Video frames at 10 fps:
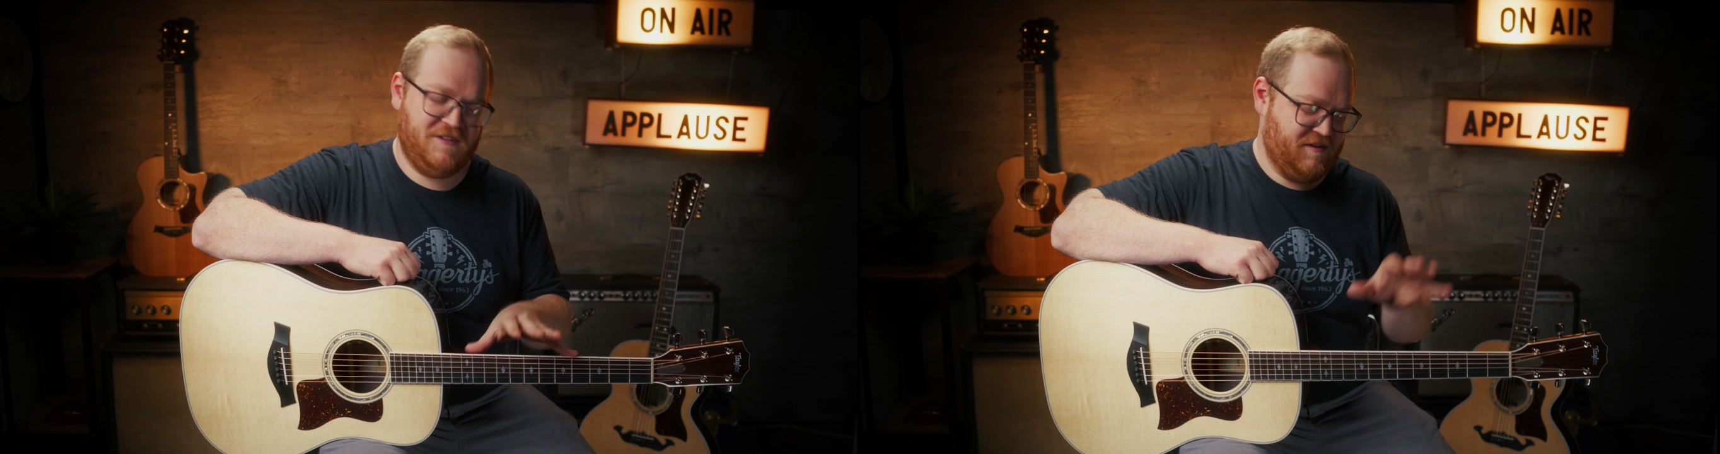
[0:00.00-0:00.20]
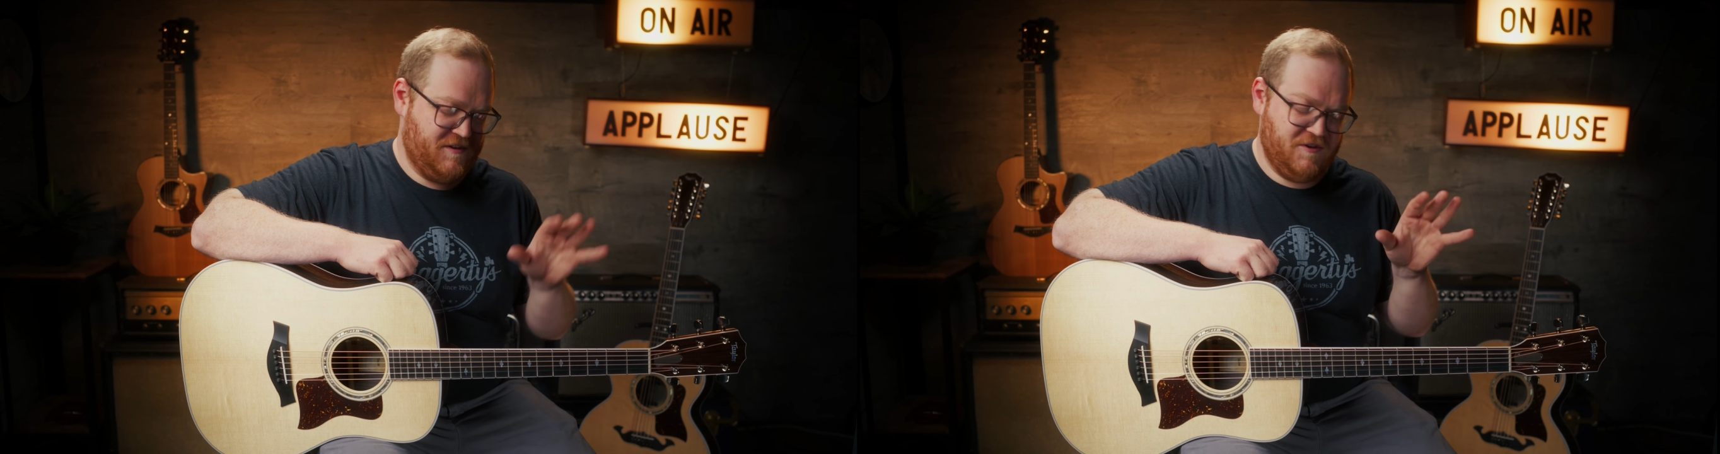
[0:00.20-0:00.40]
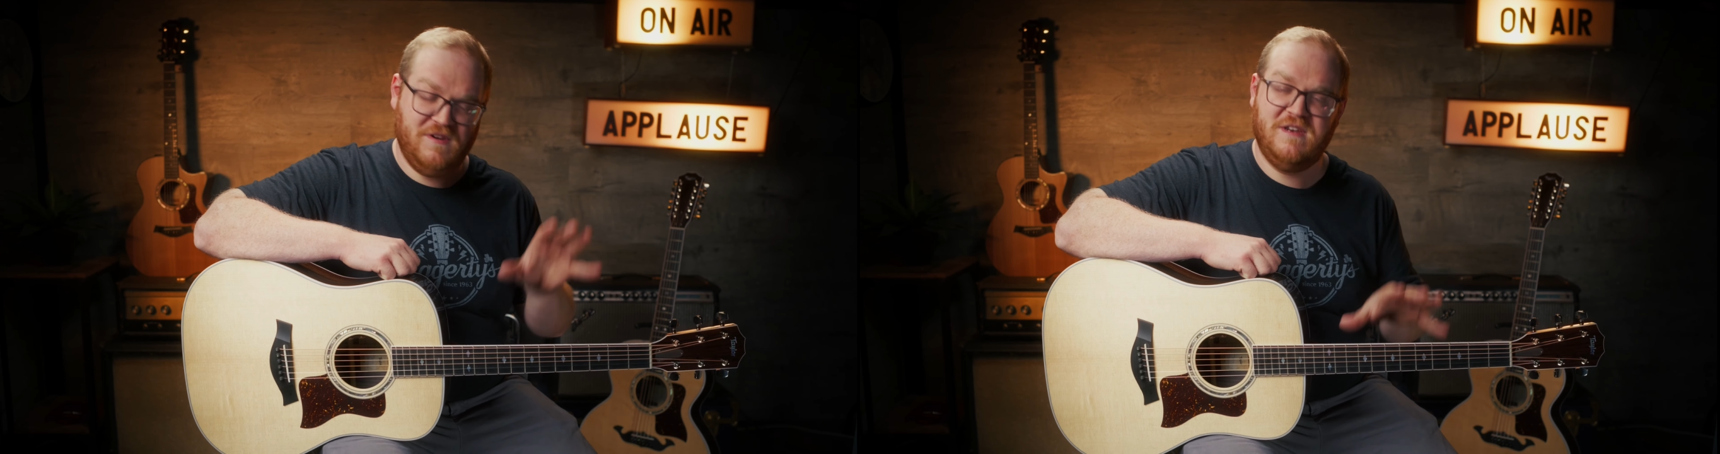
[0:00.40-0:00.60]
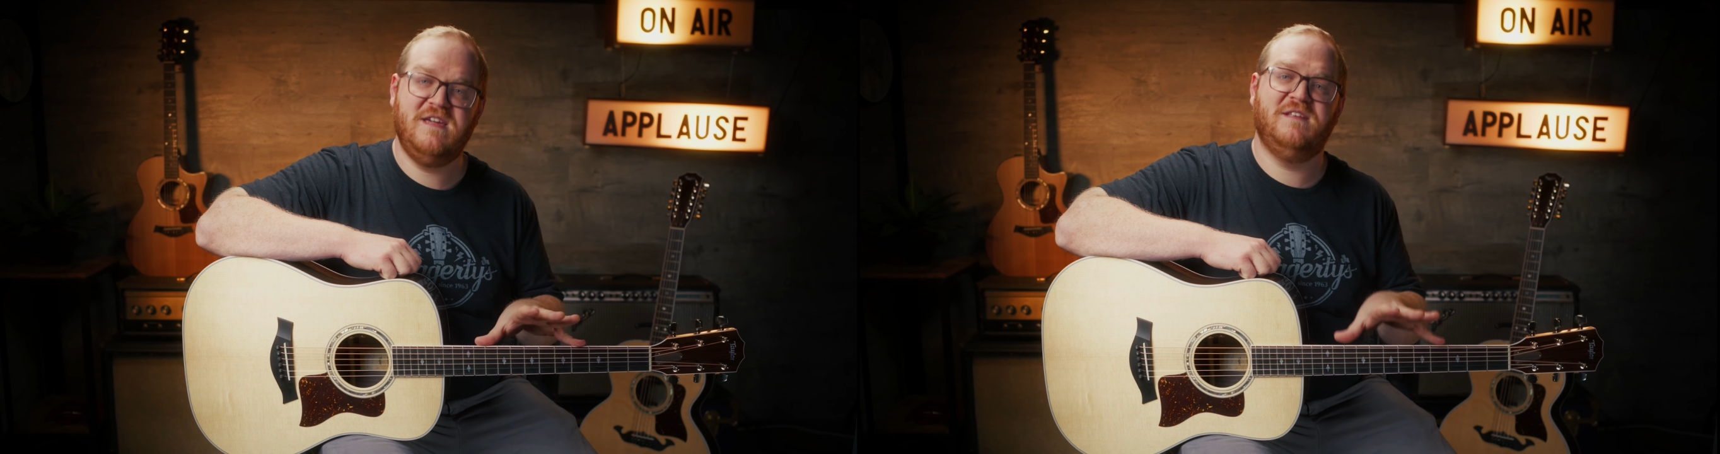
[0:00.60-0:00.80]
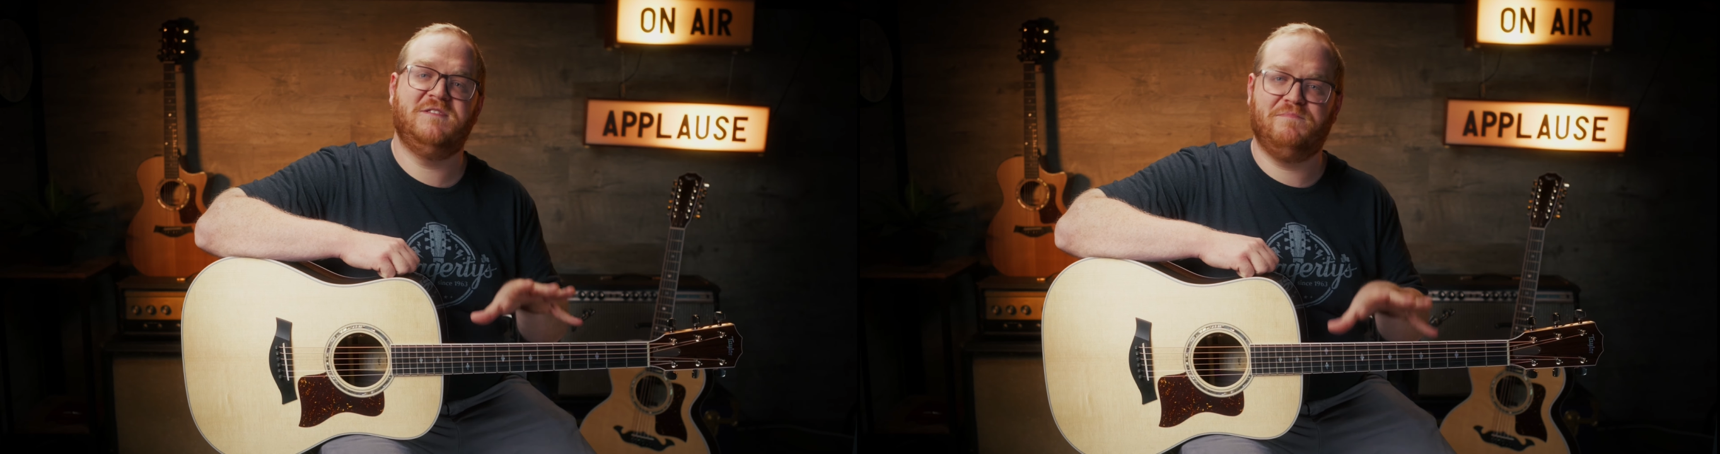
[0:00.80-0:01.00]
You
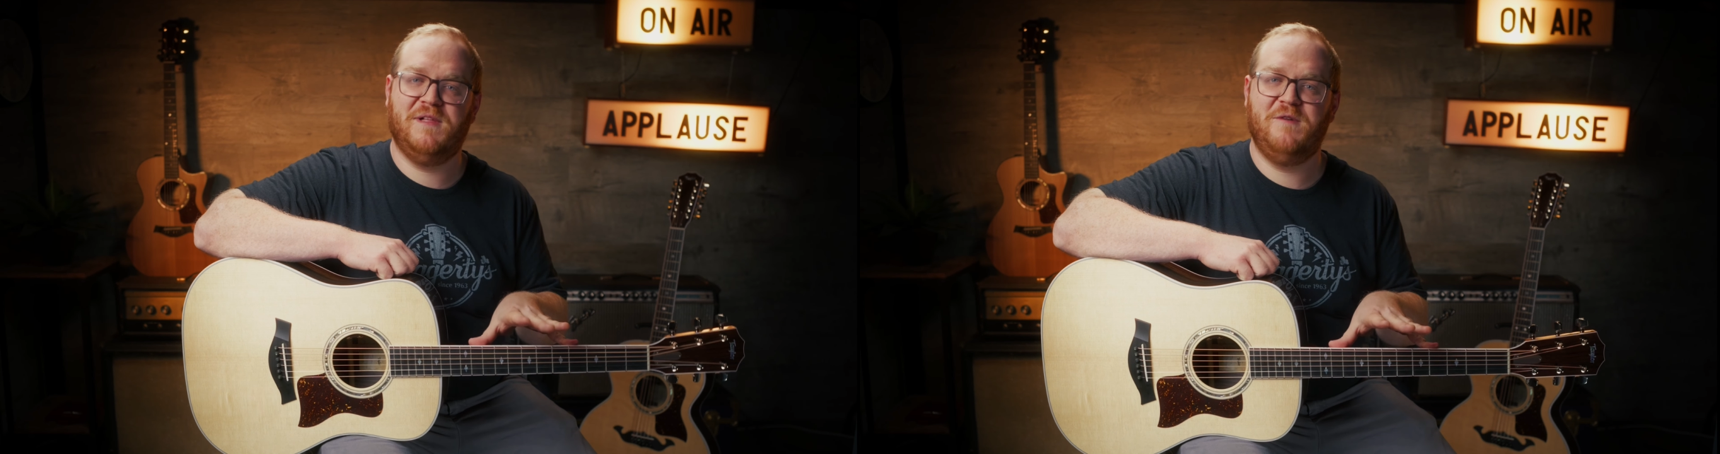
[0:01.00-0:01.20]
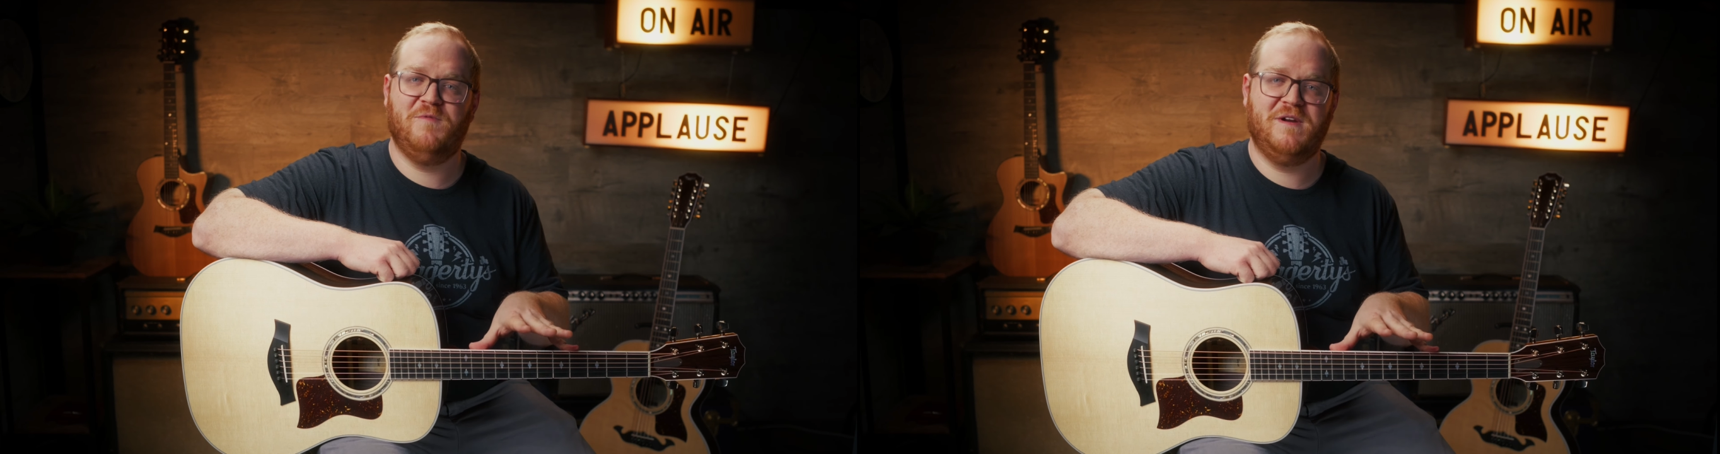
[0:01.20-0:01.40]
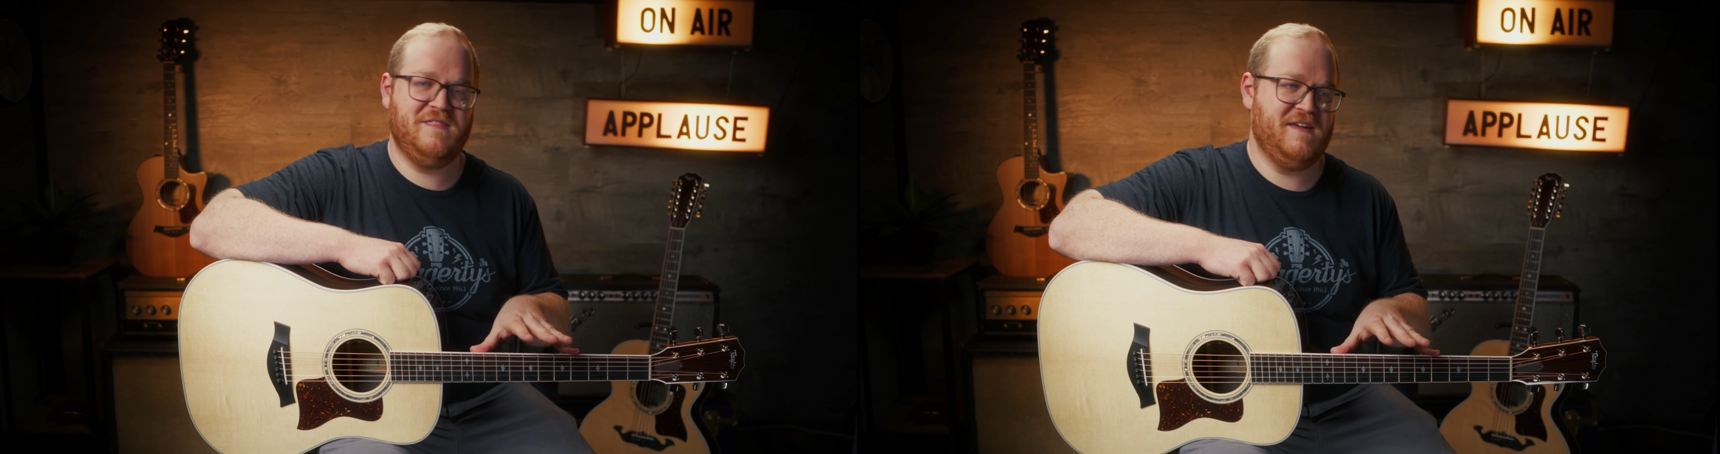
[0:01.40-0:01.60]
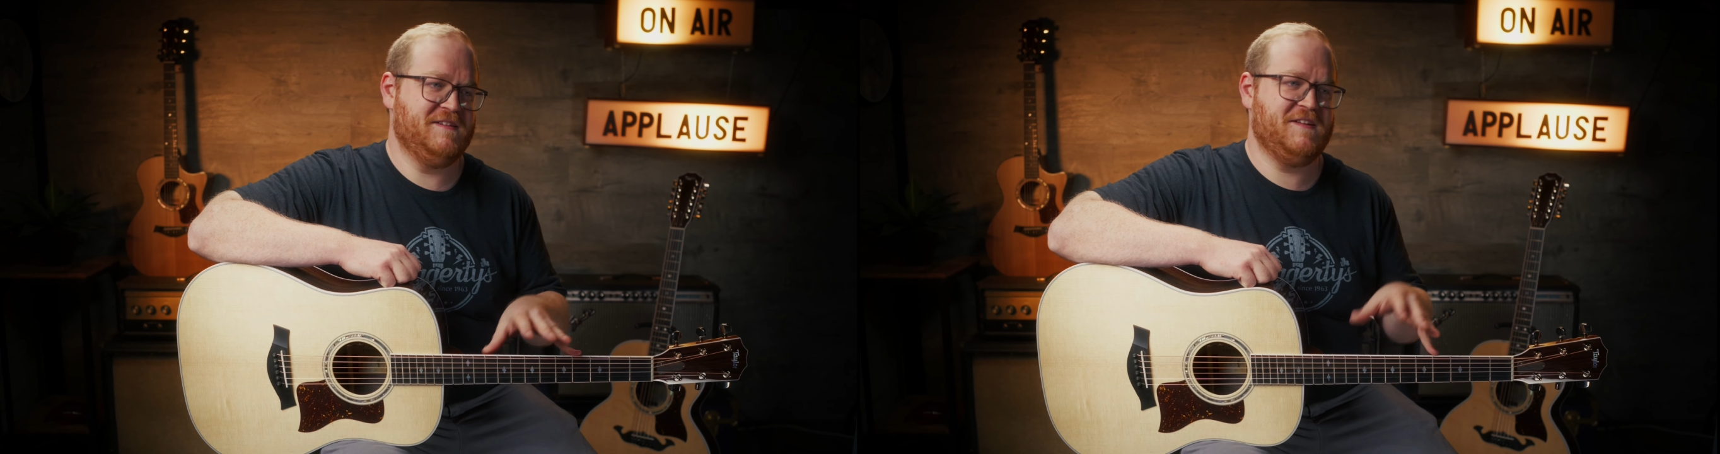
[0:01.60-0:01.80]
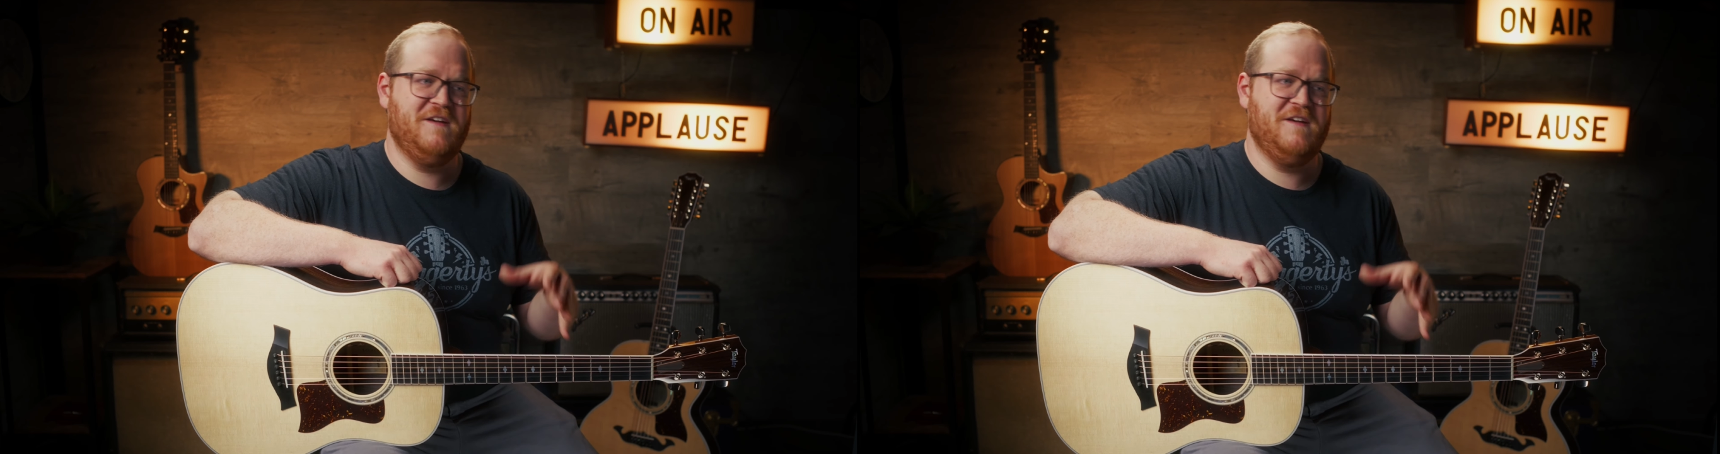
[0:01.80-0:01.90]
need to play one of these.